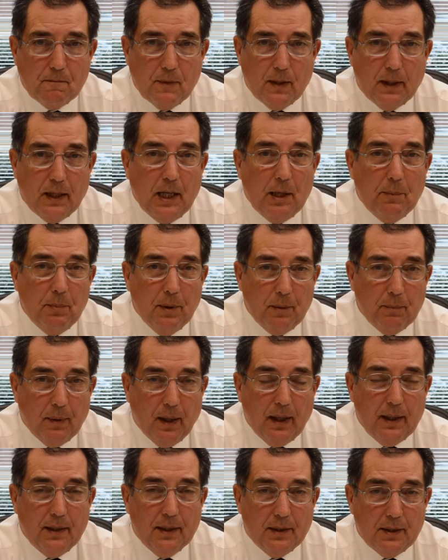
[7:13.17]
Keep in
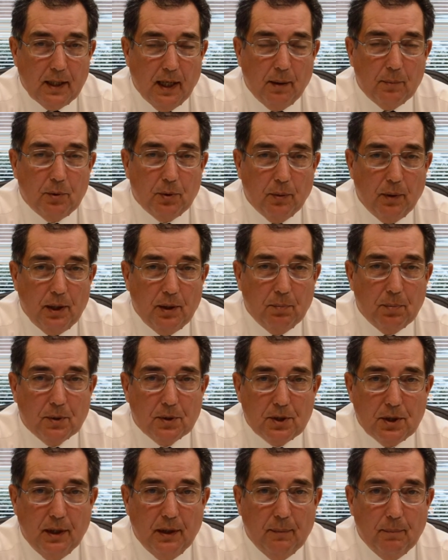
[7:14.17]
mind the top
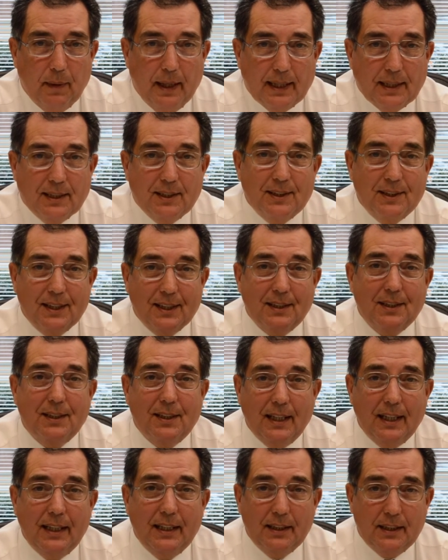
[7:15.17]
20% makes
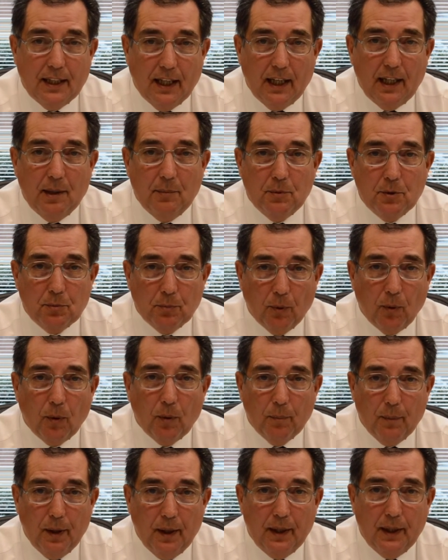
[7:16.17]
16 times
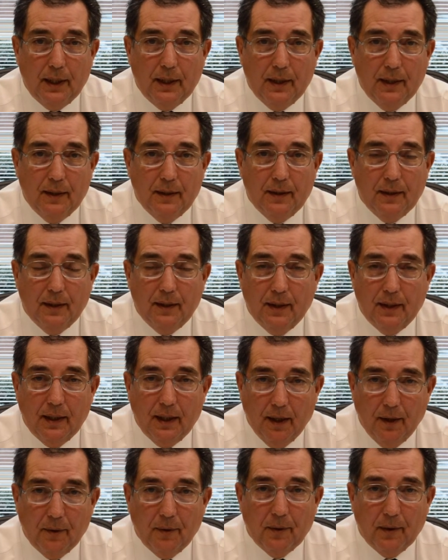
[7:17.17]
more money than
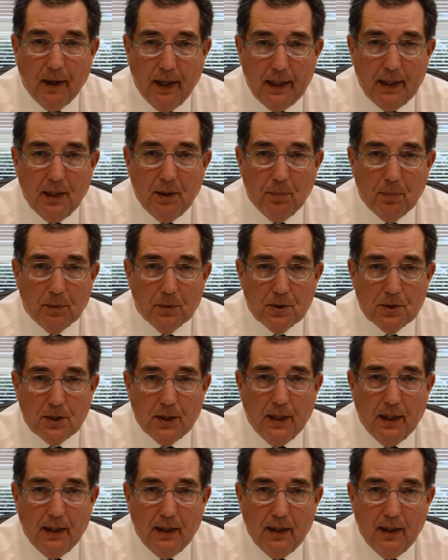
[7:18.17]
the other
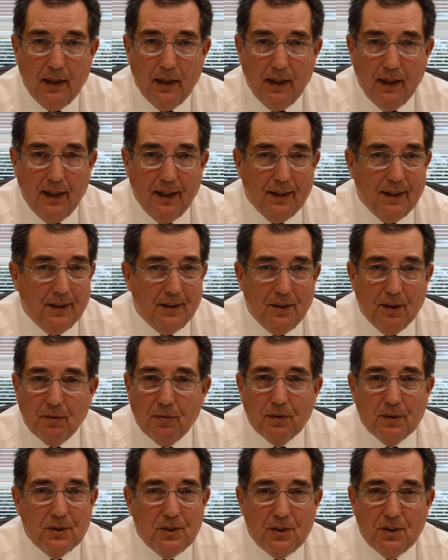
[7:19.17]
80%. The
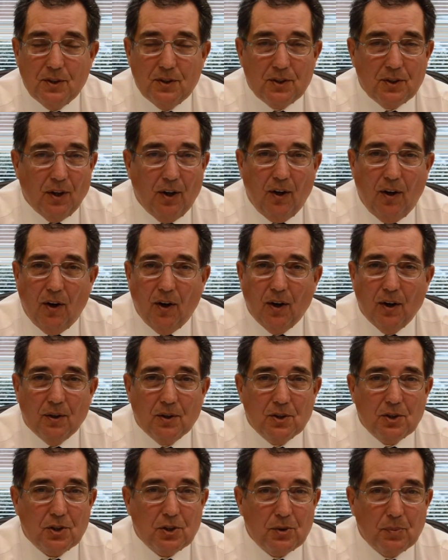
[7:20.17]
differences are
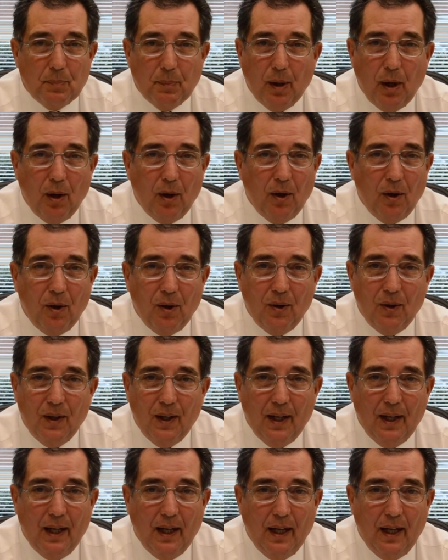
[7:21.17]
small,